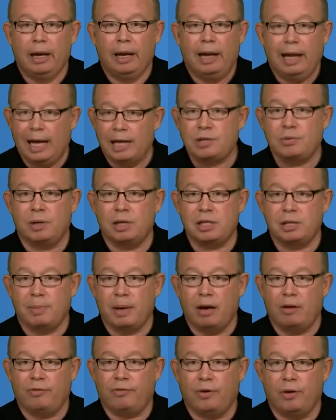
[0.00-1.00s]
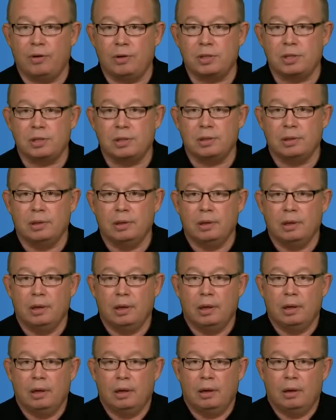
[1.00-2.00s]
That's what it's about, folks.
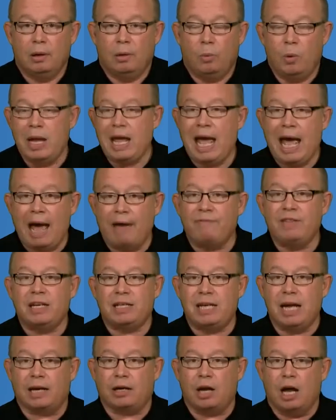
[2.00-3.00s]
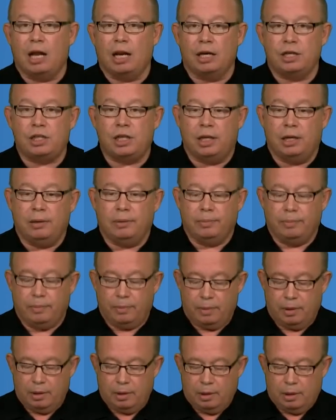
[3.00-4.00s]
We have the technology.
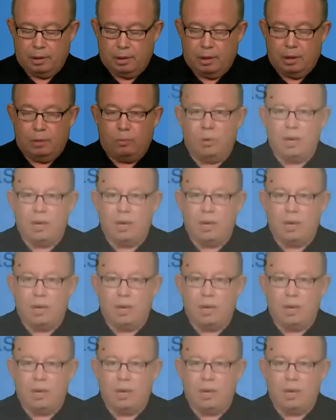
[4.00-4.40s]
We